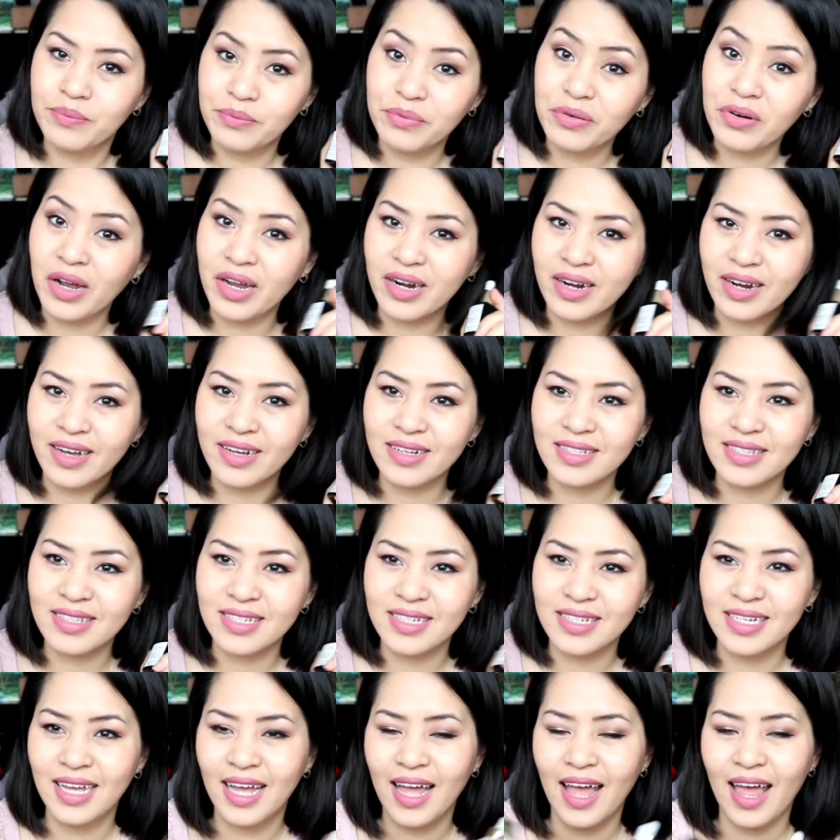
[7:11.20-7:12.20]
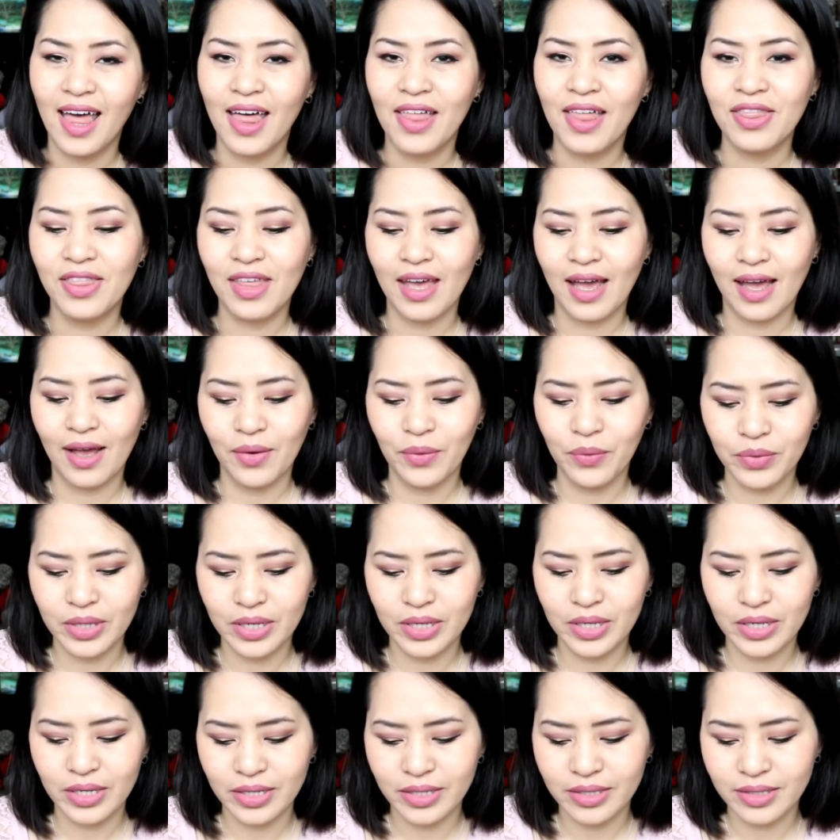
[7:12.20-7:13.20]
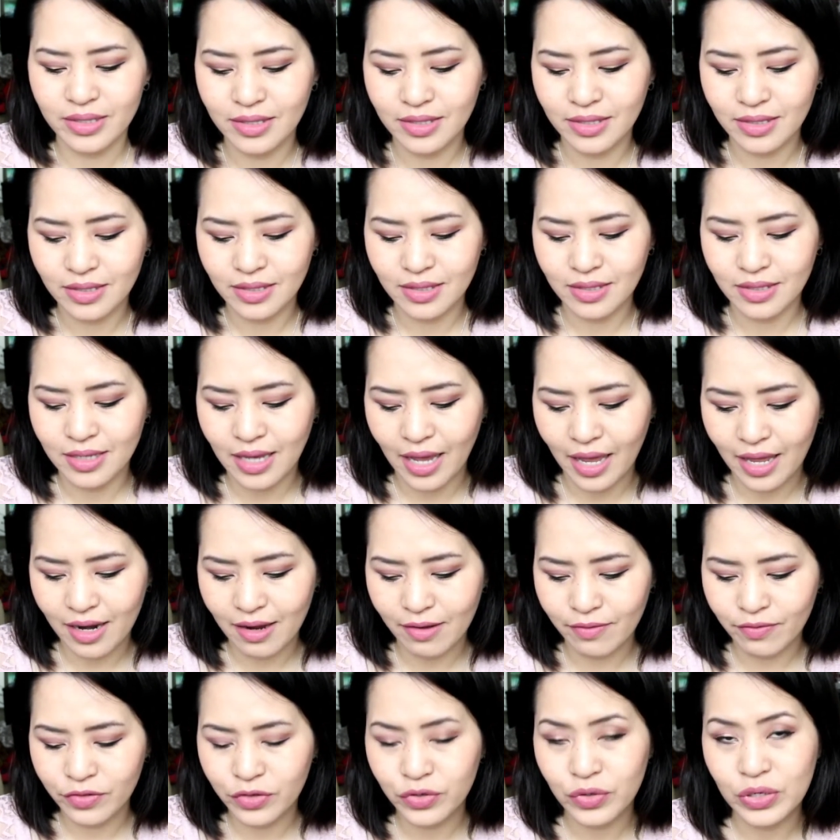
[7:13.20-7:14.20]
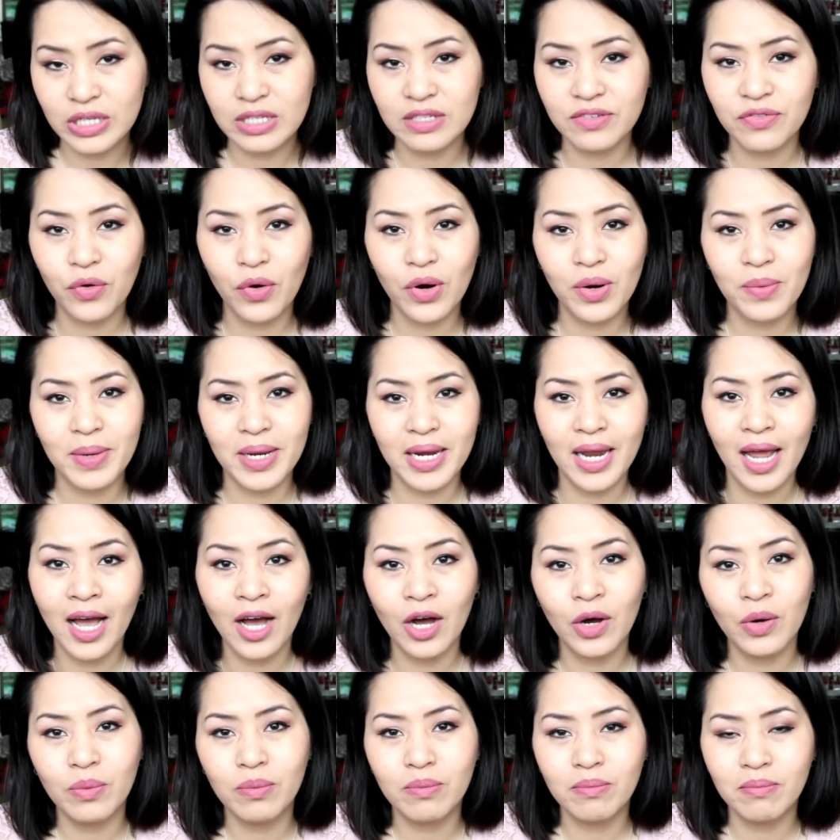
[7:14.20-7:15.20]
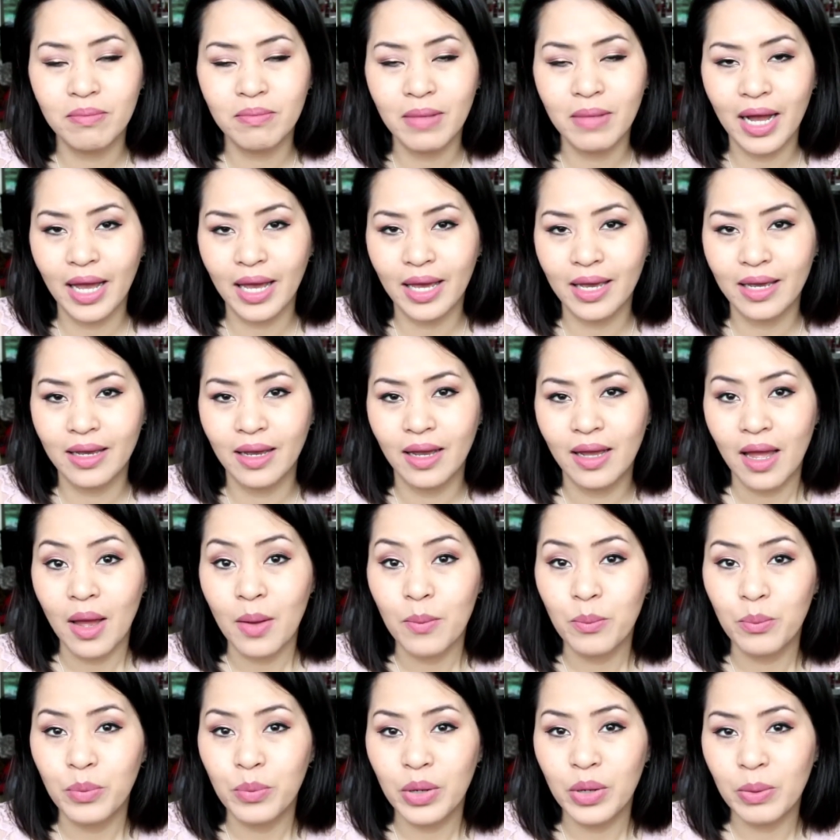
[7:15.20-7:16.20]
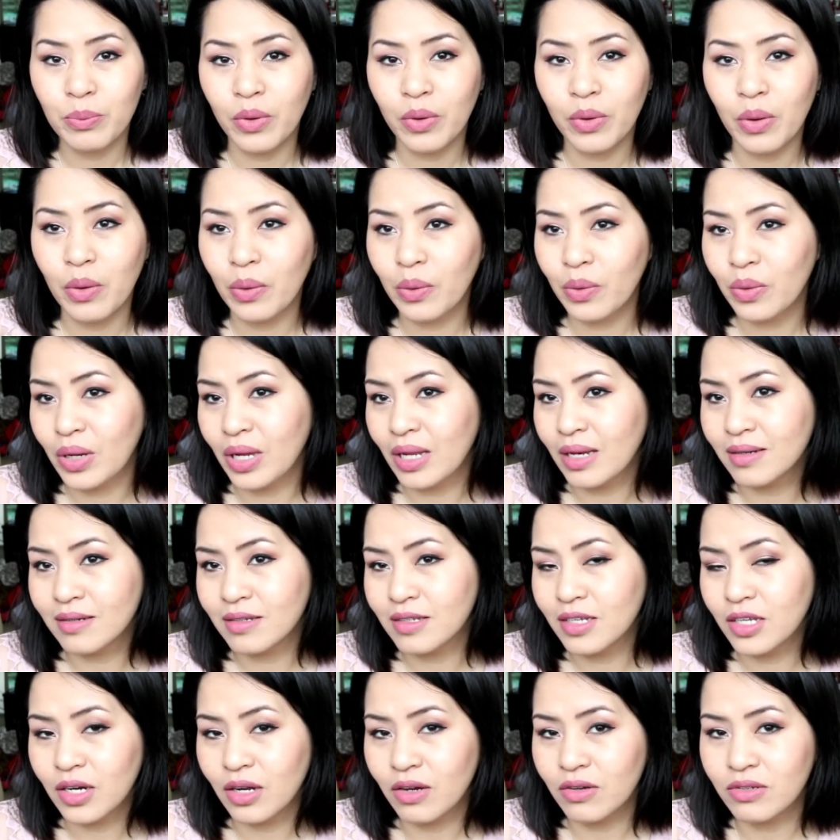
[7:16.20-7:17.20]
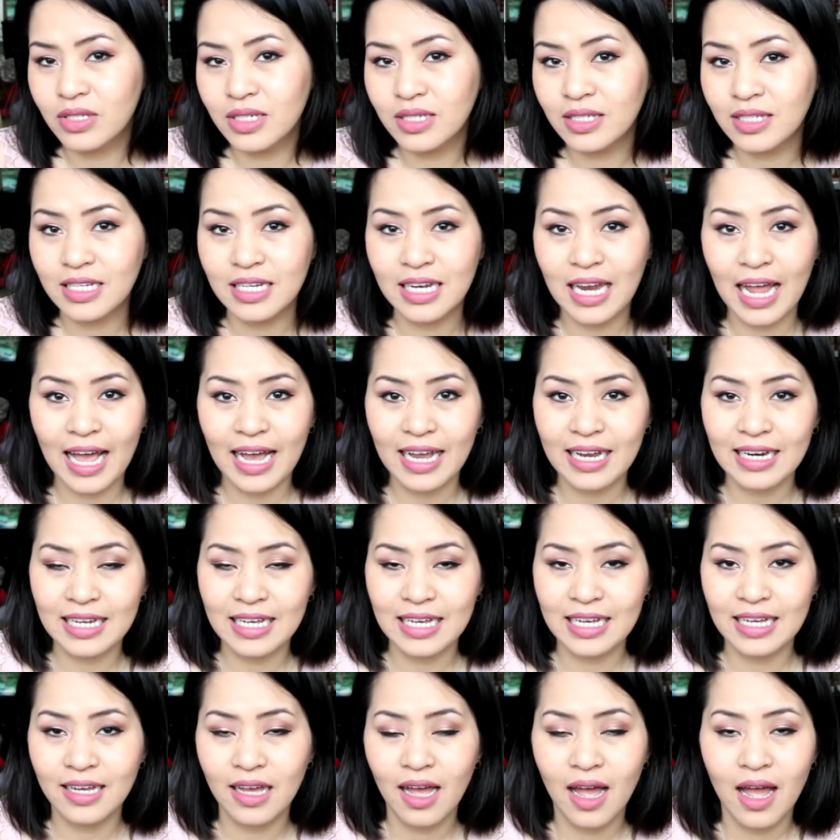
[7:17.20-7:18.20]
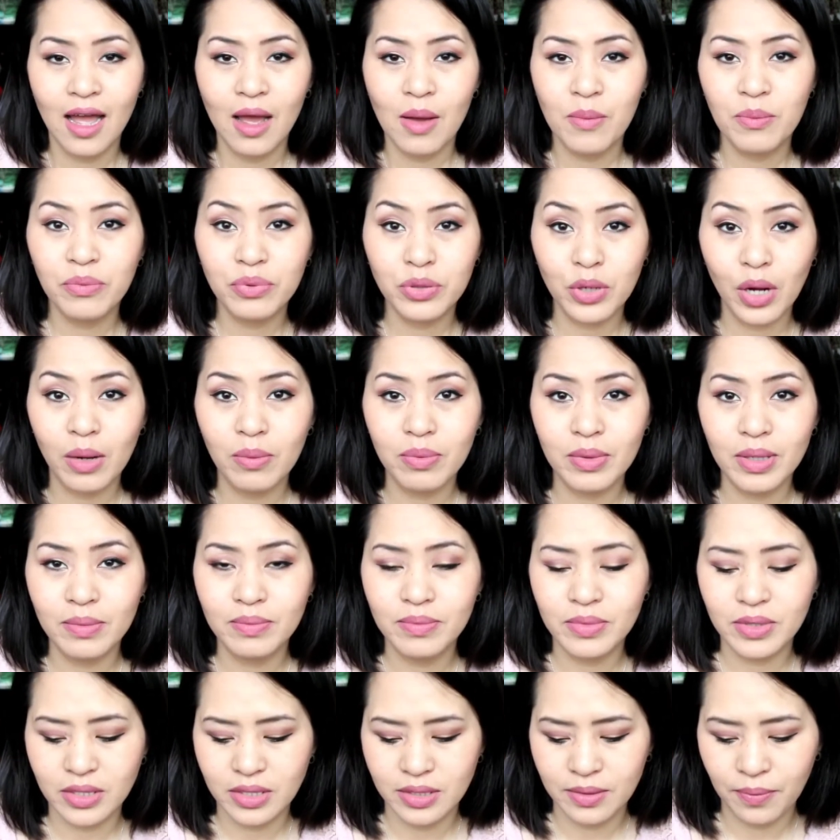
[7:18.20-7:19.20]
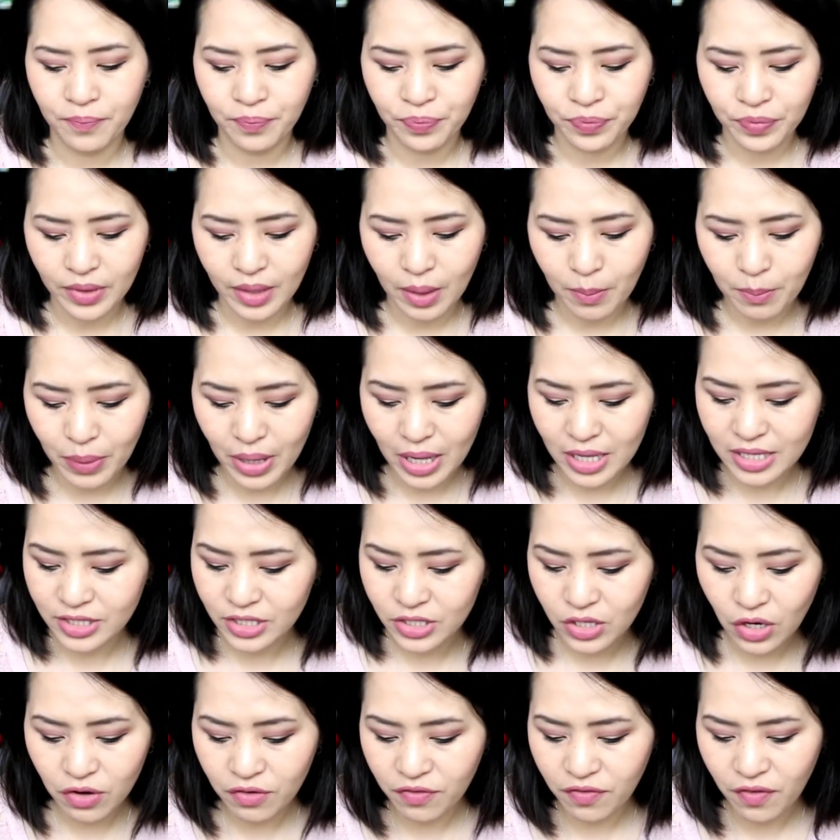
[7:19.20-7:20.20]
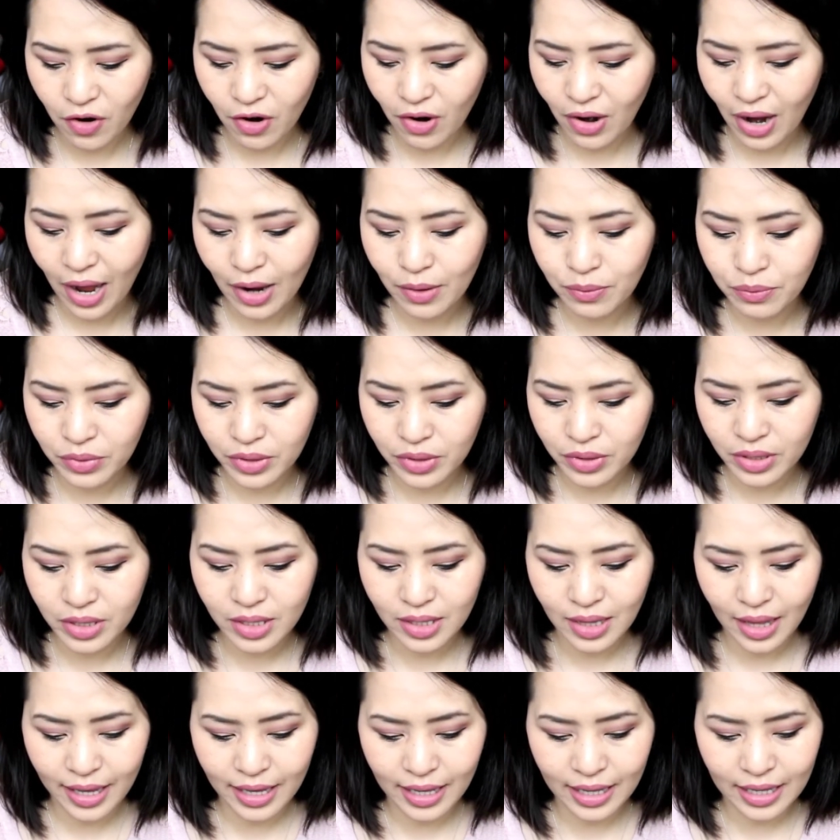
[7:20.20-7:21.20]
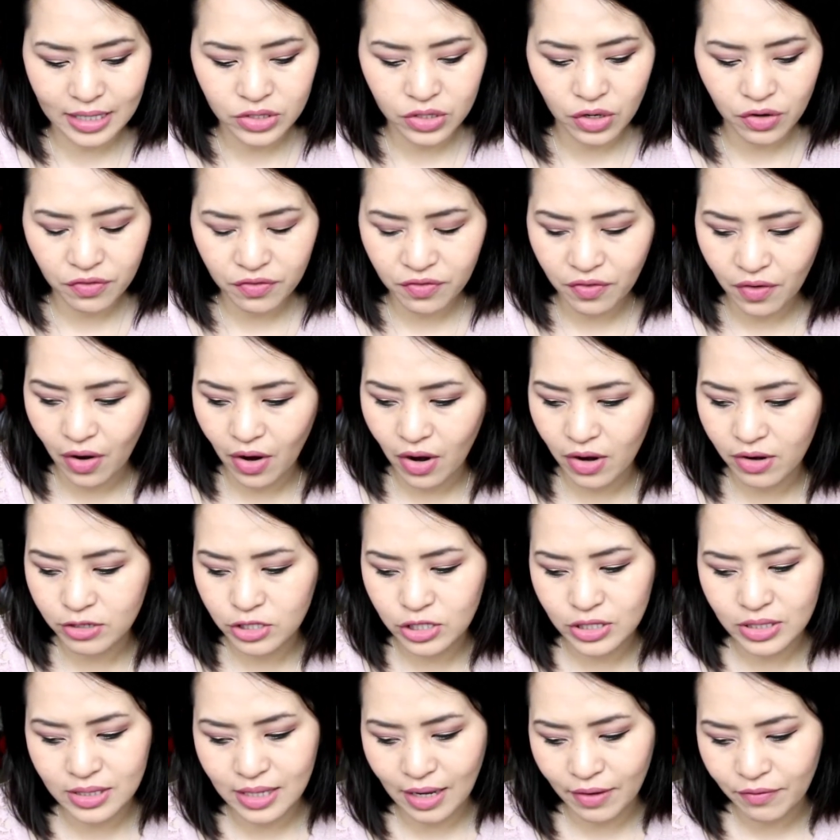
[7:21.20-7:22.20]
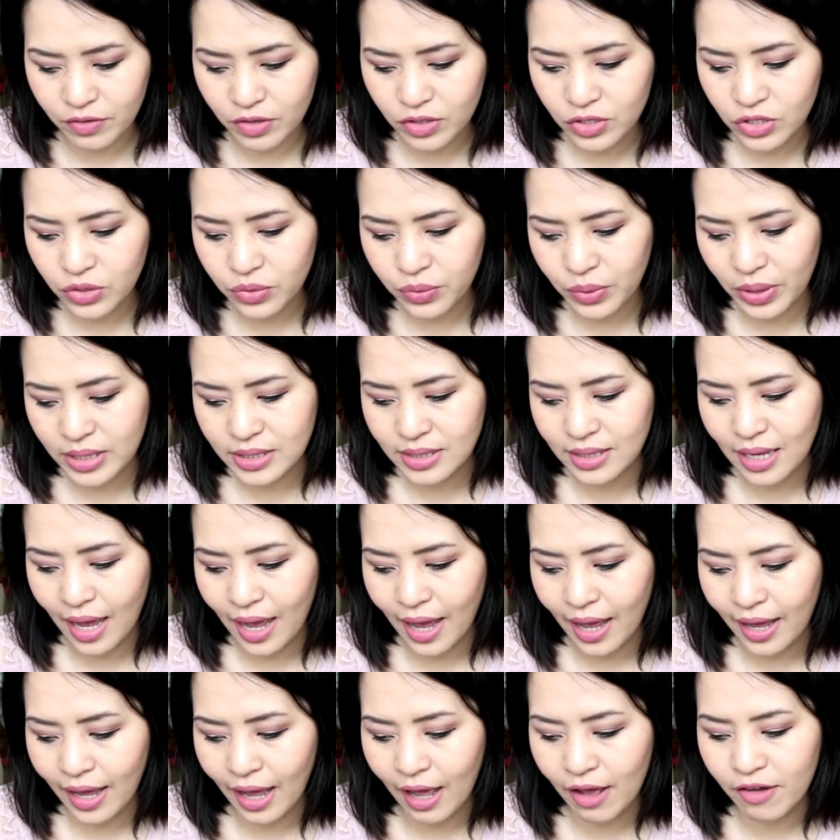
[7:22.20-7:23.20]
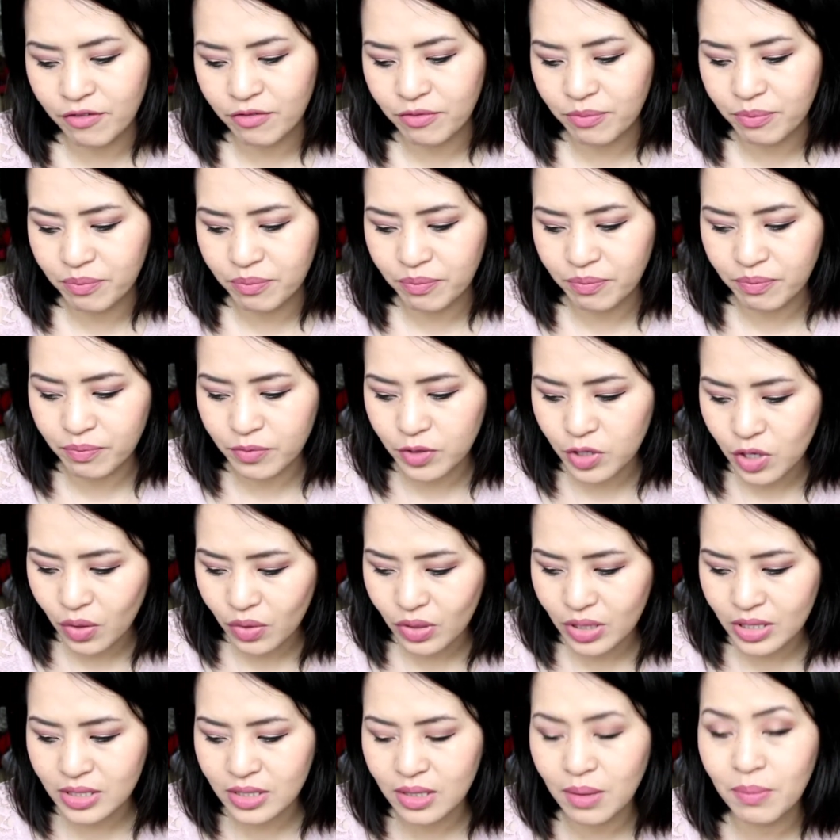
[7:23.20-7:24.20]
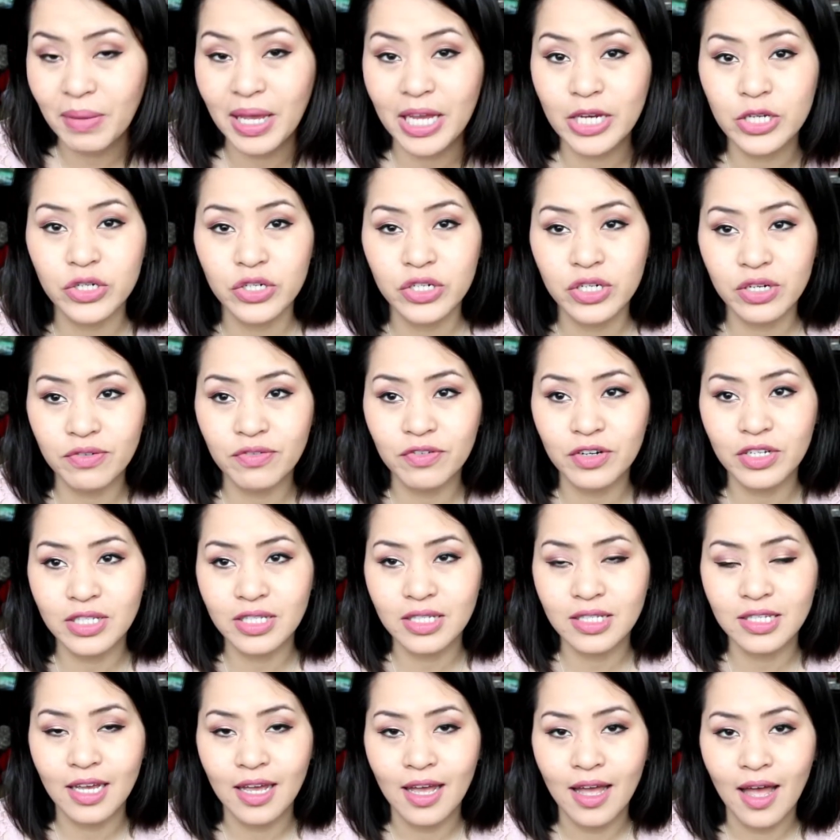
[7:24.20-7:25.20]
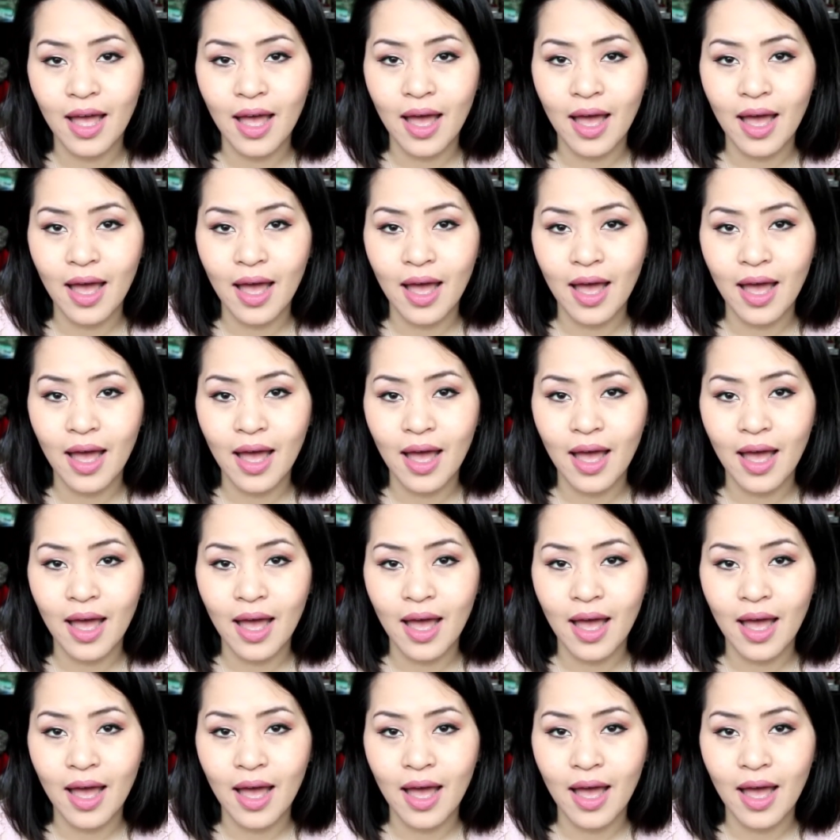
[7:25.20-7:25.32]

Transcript: product that will kind of transform and help my pimple and, you know, cystic acne problems. But so far, I really like it. So far, just after 2 weeks, I have noticed a major difference,